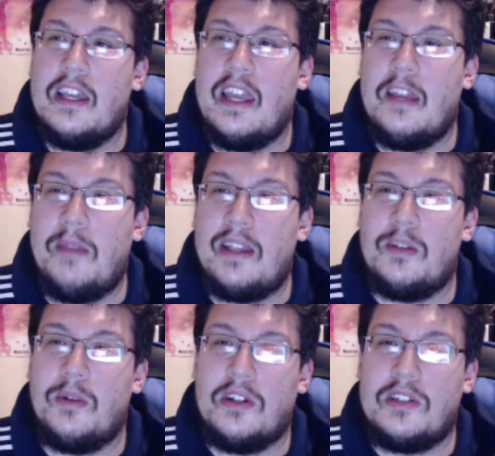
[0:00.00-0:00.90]
It makes it
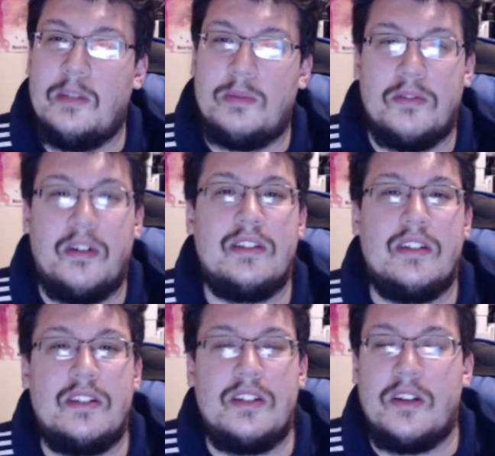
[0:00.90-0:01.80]
where your sleeps are
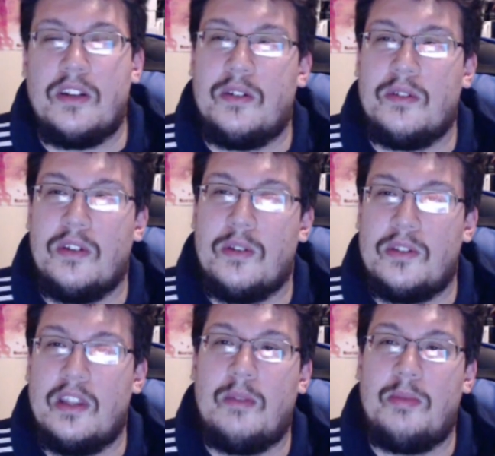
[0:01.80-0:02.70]
restless. You know, you
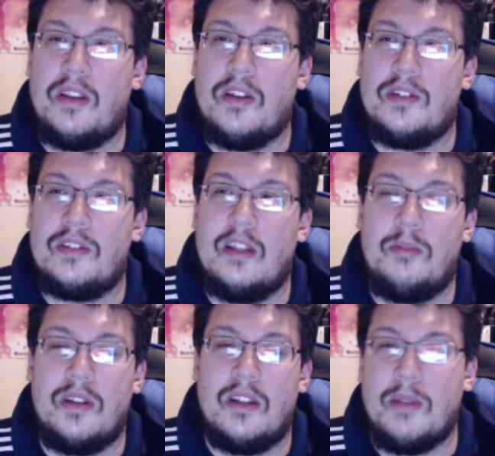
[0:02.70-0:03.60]
sleep and you're just
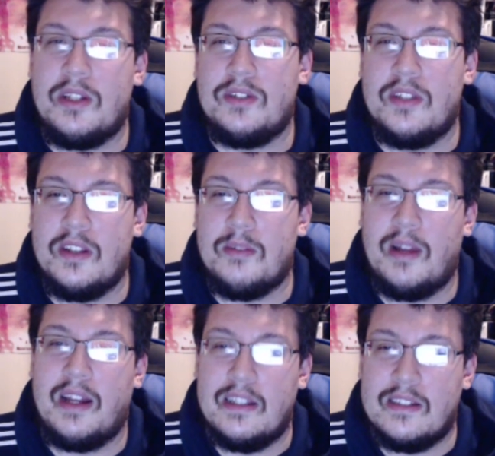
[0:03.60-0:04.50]
sleeping to make sure that your
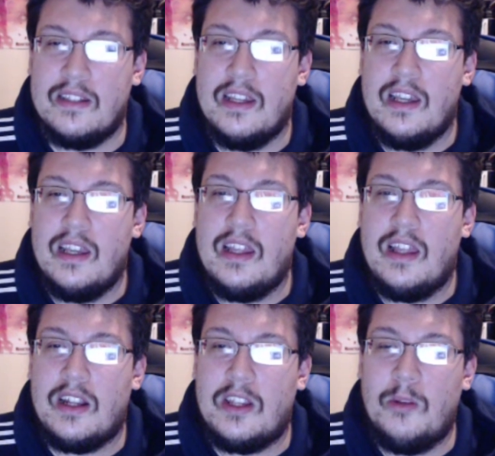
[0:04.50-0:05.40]
body's
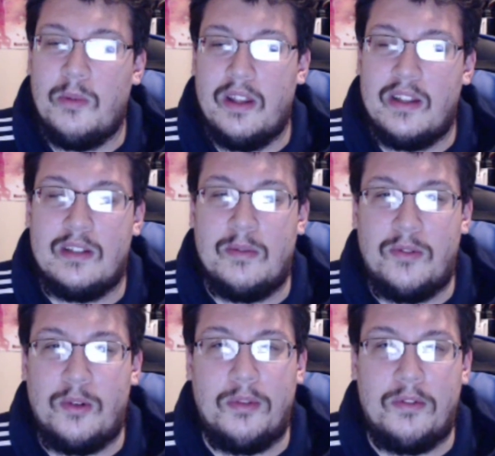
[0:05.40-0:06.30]
accumulating some
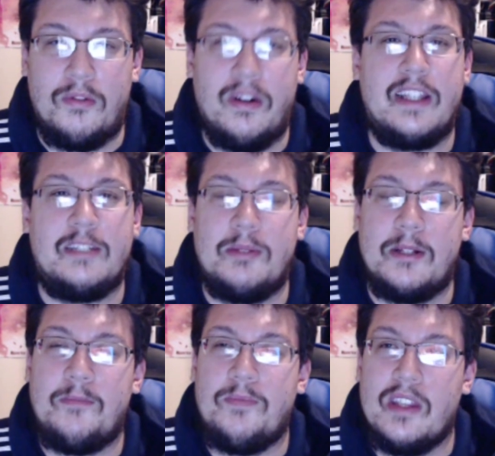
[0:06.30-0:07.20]
form of rest.
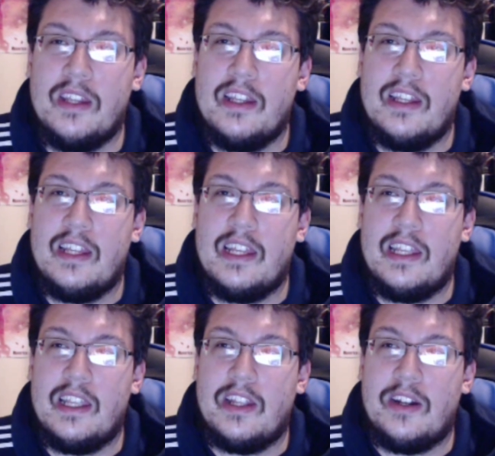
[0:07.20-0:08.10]
But
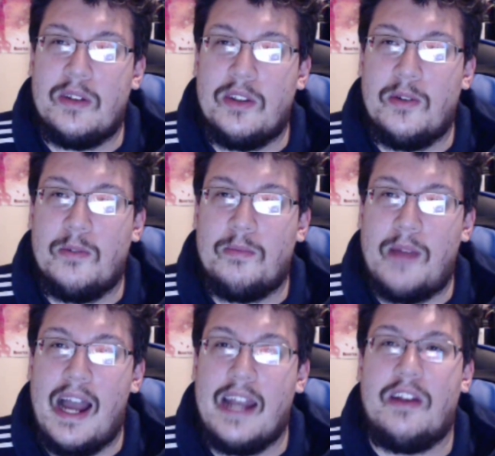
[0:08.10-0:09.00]
you know, your
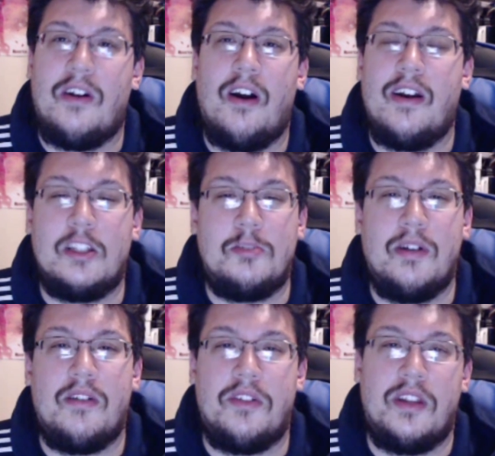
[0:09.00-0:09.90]
mind and heart and
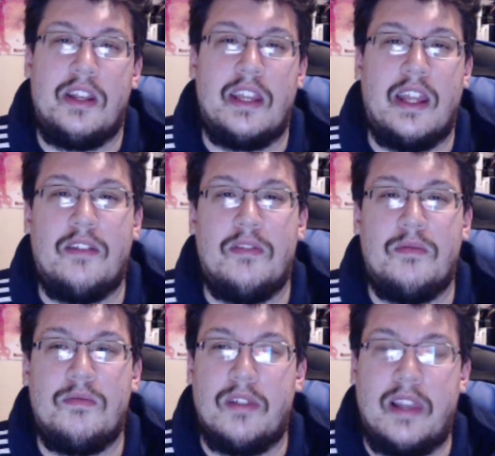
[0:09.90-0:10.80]
spirit really didn't get
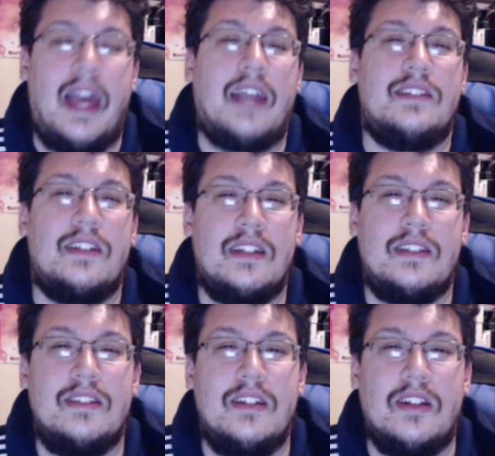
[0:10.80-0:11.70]
relaxed. It's
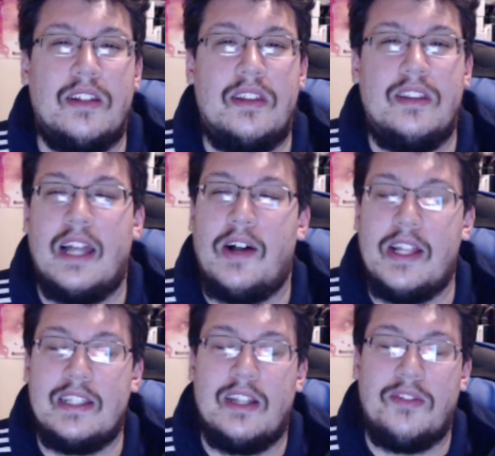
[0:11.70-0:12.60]
still all
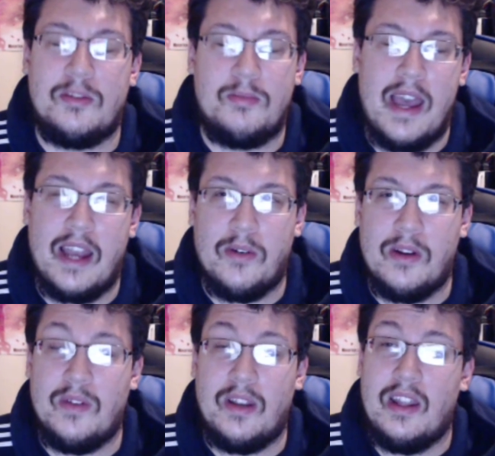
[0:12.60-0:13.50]
that stuff is back. Or
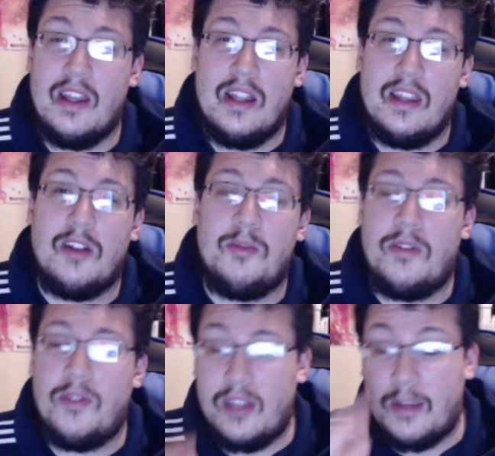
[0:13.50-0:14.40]
even there's been a
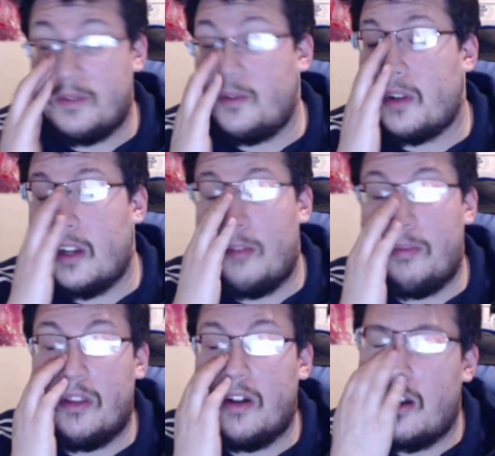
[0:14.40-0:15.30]
few times I've woken up
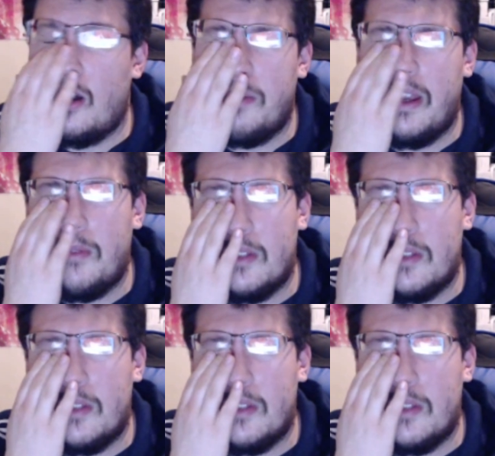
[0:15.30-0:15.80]
and thought, oh man, was